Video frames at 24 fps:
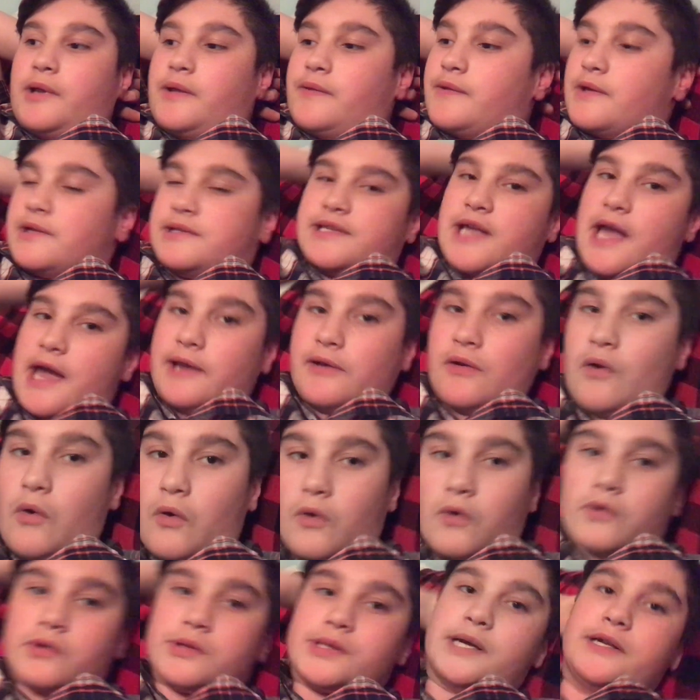in the 10
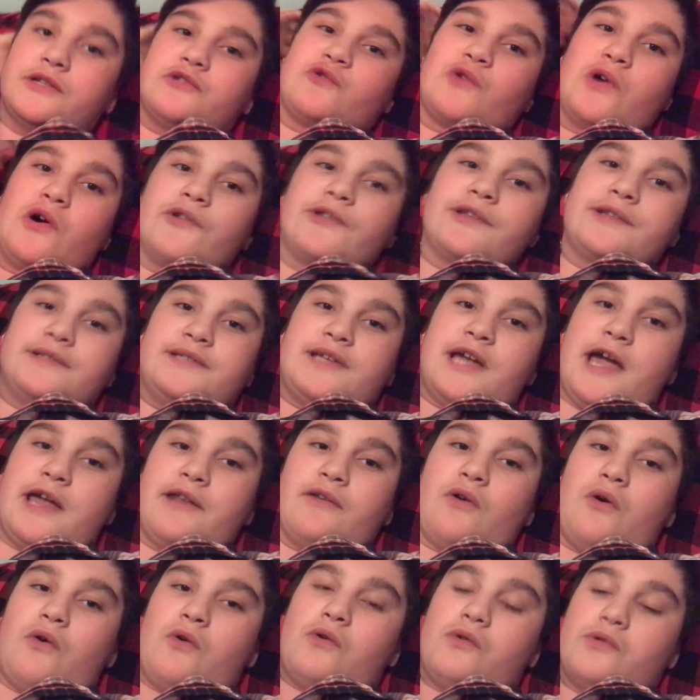holes. I drilled in
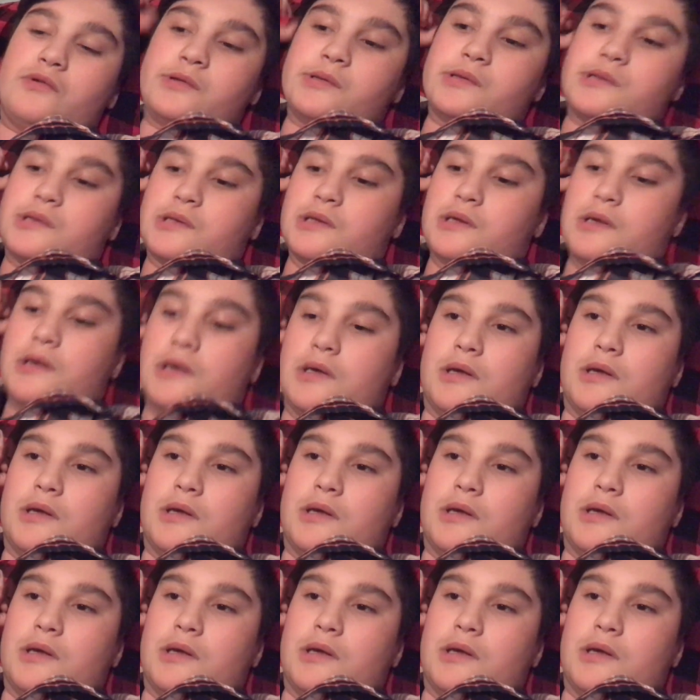10 holes.